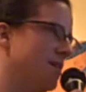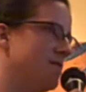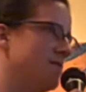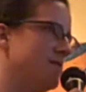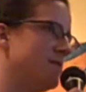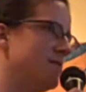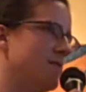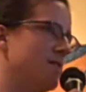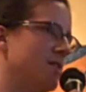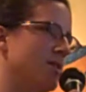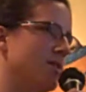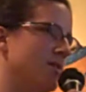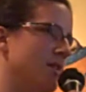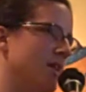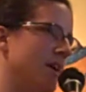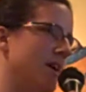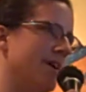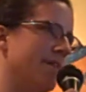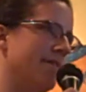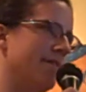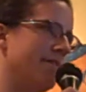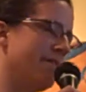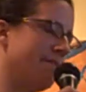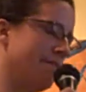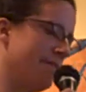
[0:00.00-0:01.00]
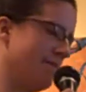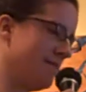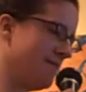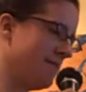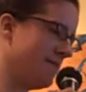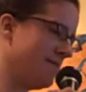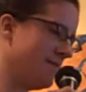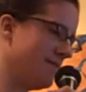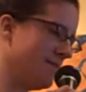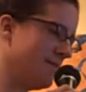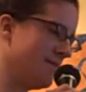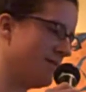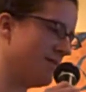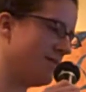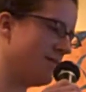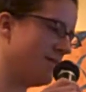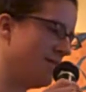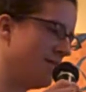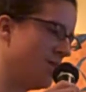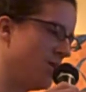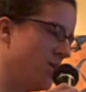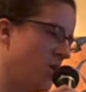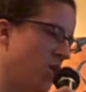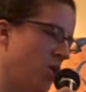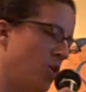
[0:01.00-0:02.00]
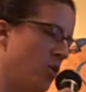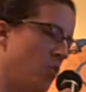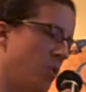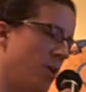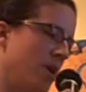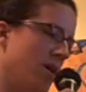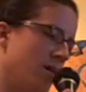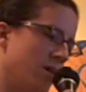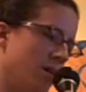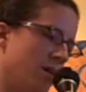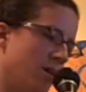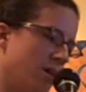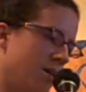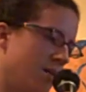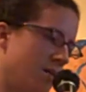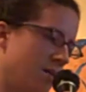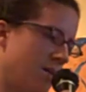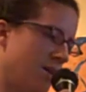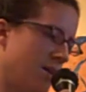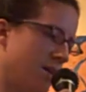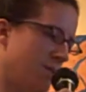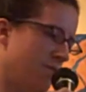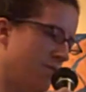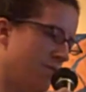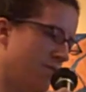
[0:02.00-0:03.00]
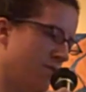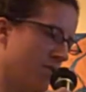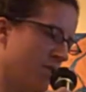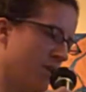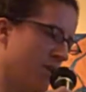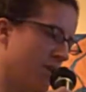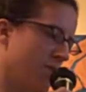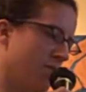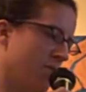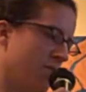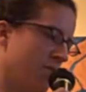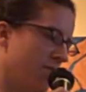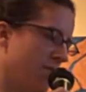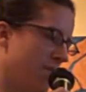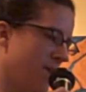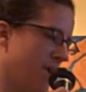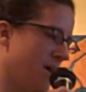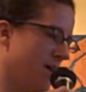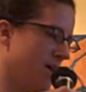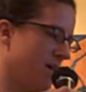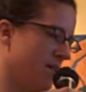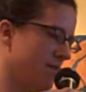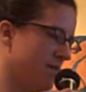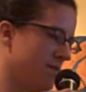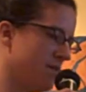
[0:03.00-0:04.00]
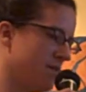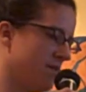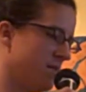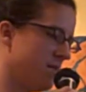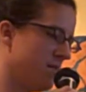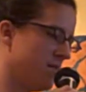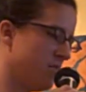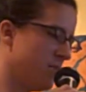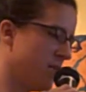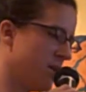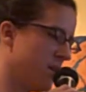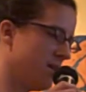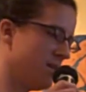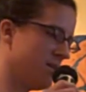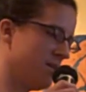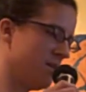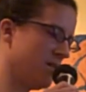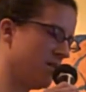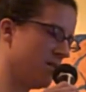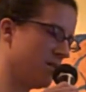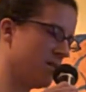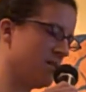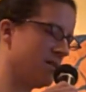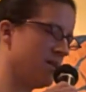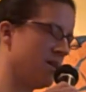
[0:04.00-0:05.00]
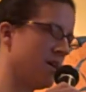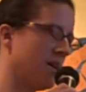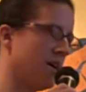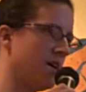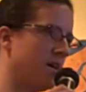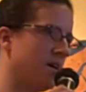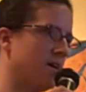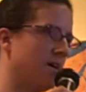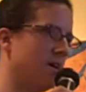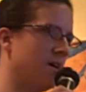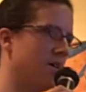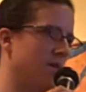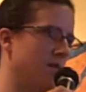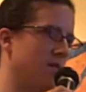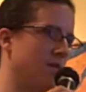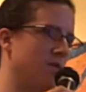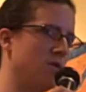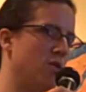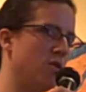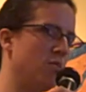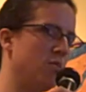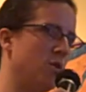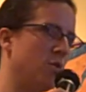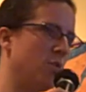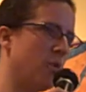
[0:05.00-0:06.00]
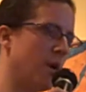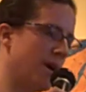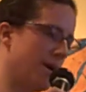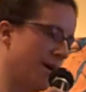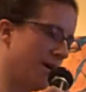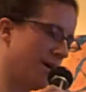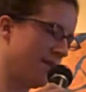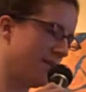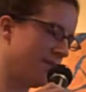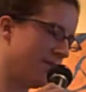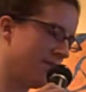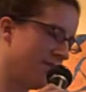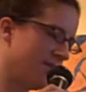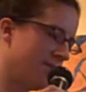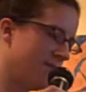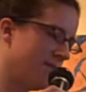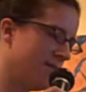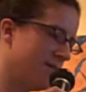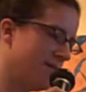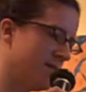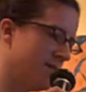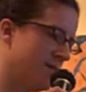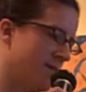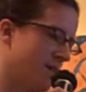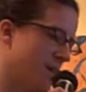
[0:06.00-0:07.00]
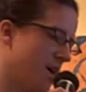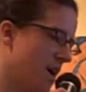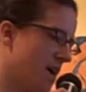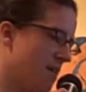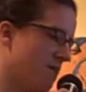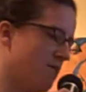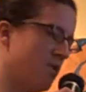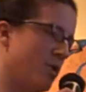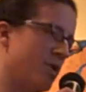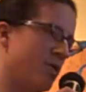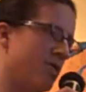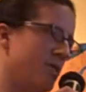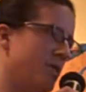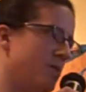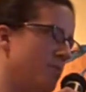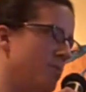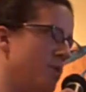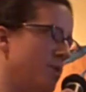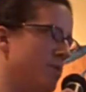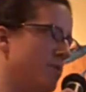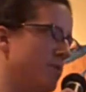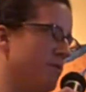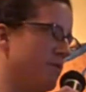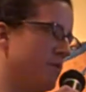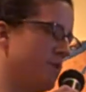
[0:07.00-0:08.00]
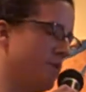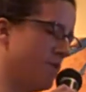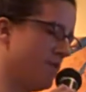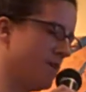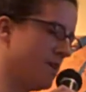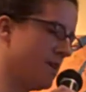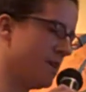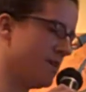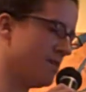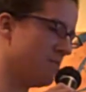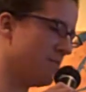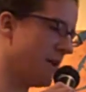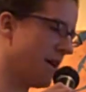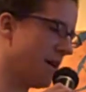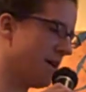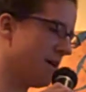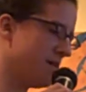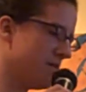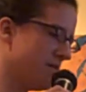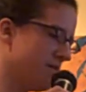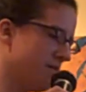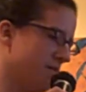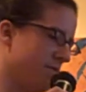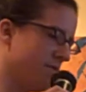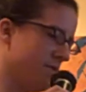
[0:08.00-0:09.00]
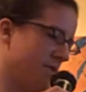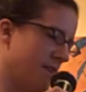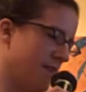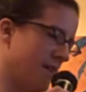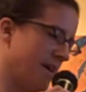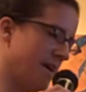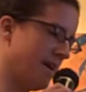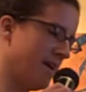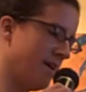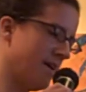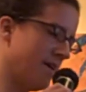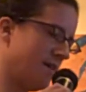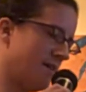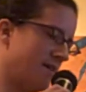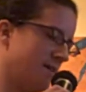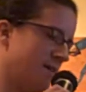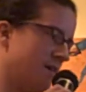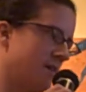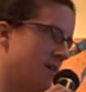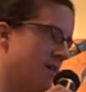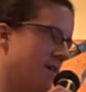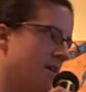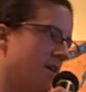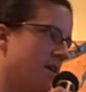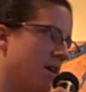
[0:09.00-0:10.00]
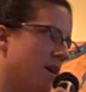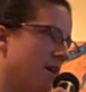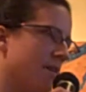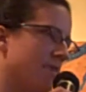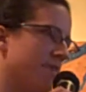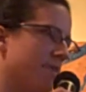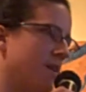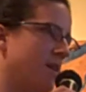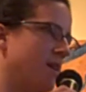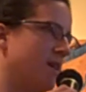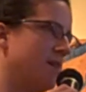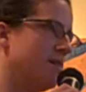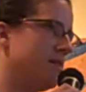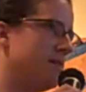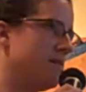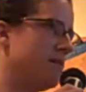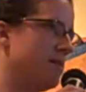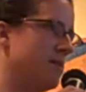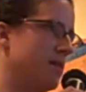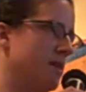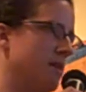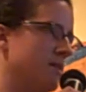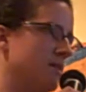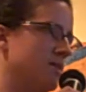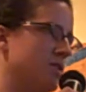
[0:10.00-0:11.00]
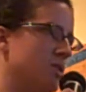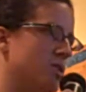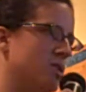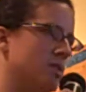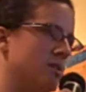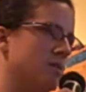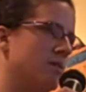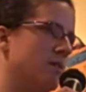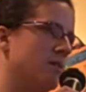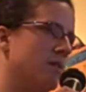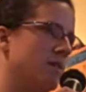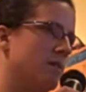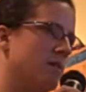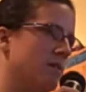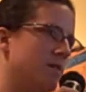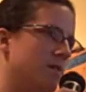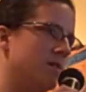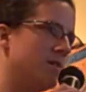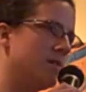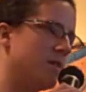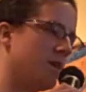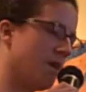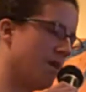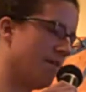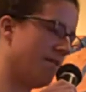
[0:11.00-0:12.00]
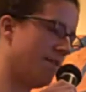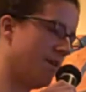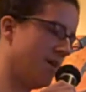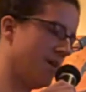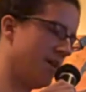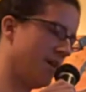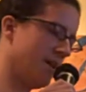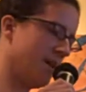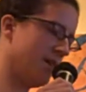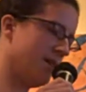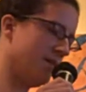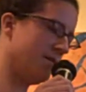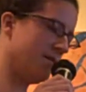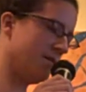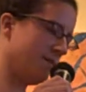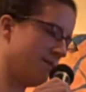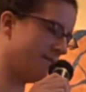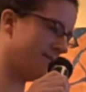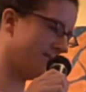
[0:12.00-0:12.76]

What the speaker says: Is this our life? We are all the comfort you will find, the pond ducks say in their noble way. Everything beautiful has passed for the day. Coffee, lunch, coffee again.